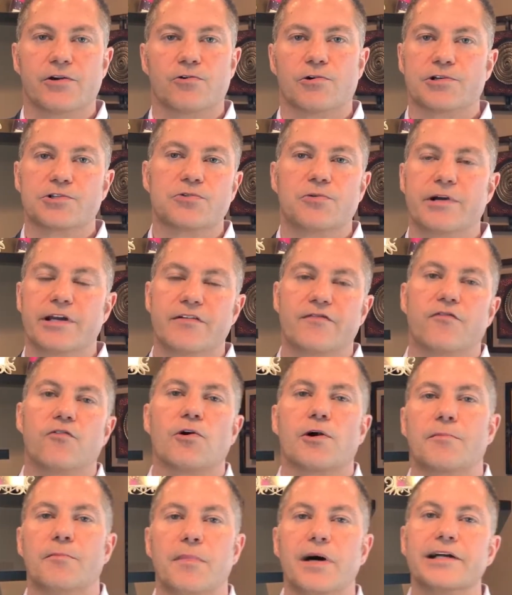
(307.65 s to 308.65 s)
or
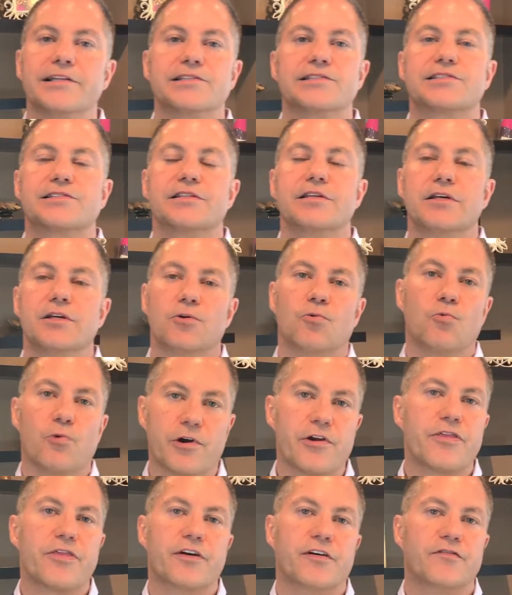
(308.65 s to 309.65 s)
24 months
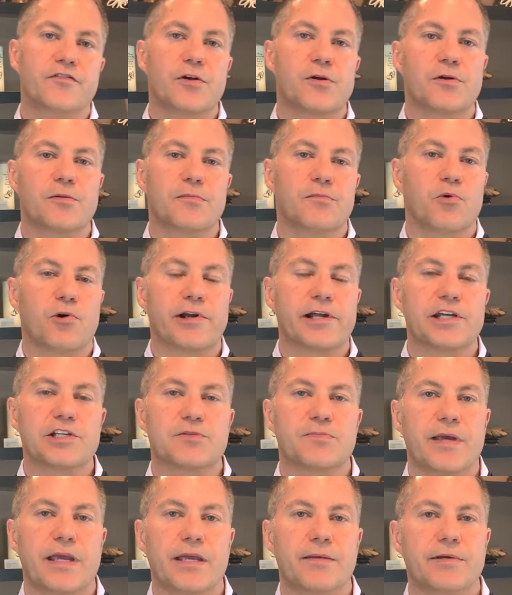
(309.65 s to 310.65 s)
worth of your
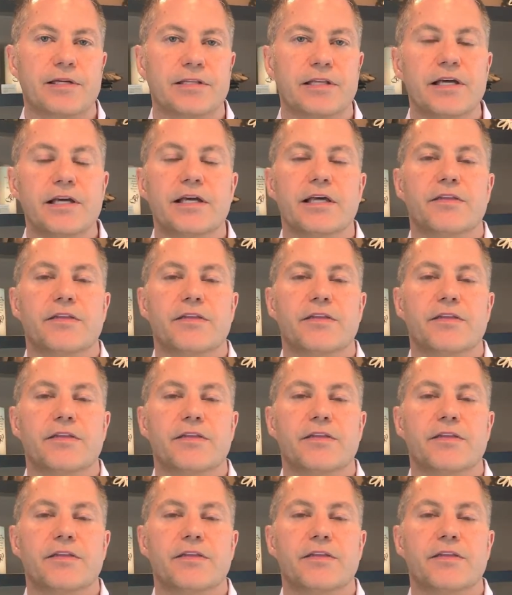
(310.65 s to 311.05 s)
mortgage payment,